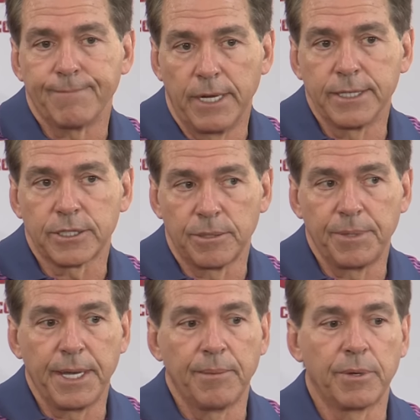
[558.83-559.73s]
us to
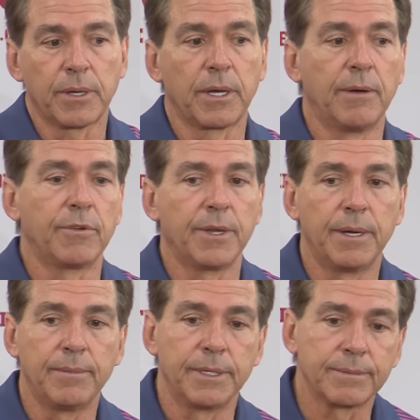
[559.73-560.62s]
be able to cover
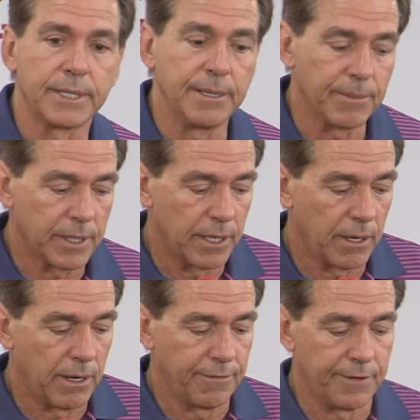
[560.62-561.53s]
them and keep them cut
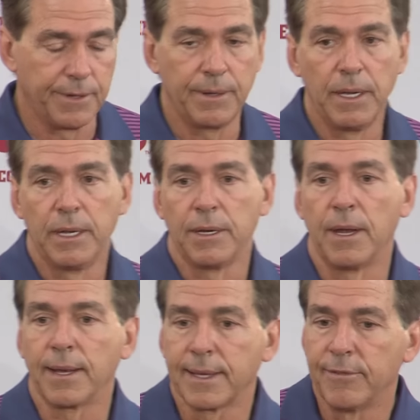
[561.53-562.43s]
off and
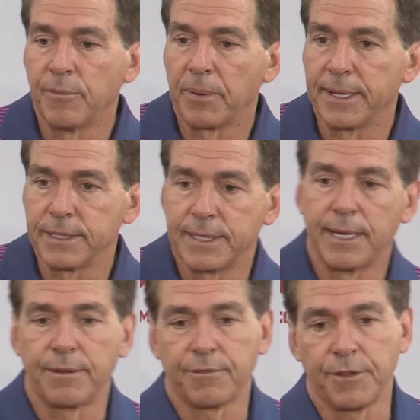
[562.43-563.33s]
not give them plays
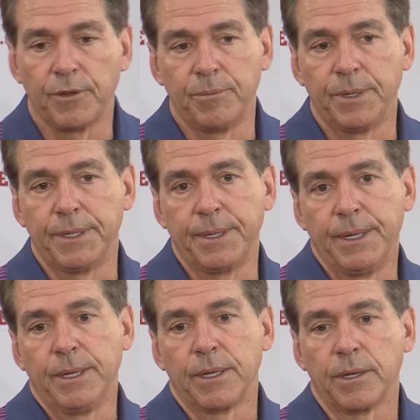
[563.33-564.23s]
down the field. But,
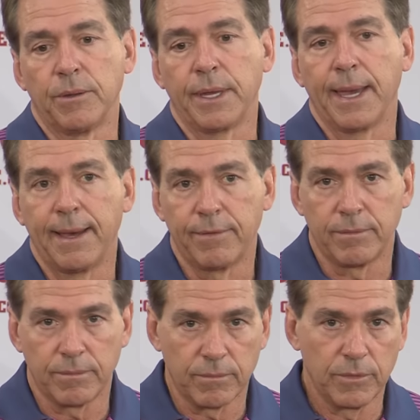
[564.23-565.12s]
you know, they have
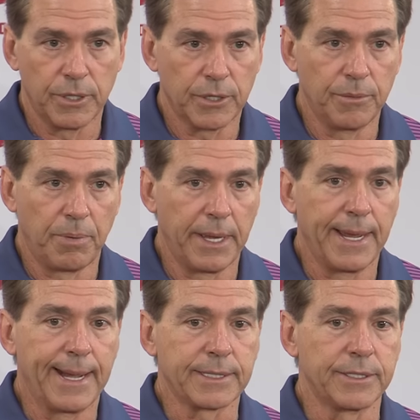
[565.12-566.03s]
a really good
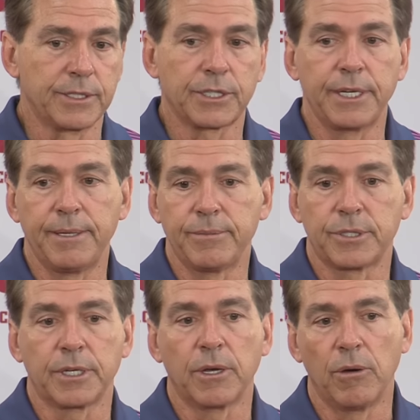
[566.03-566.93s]
play-action schemes
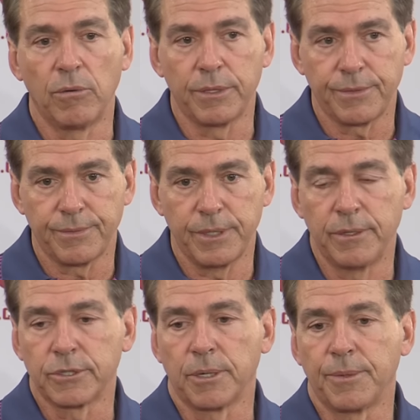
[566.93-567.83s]
that go with, you
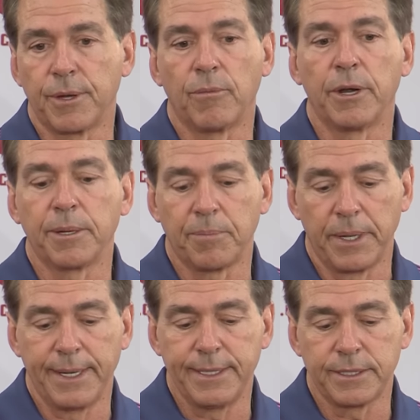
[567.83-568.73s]
know, some of their running
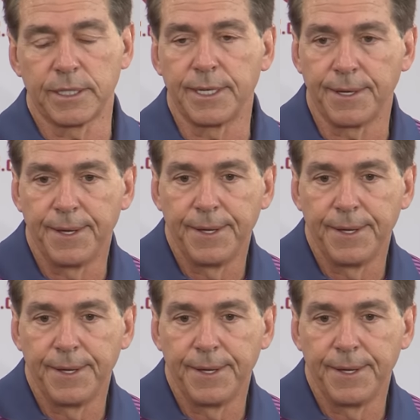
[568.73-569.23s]
plays that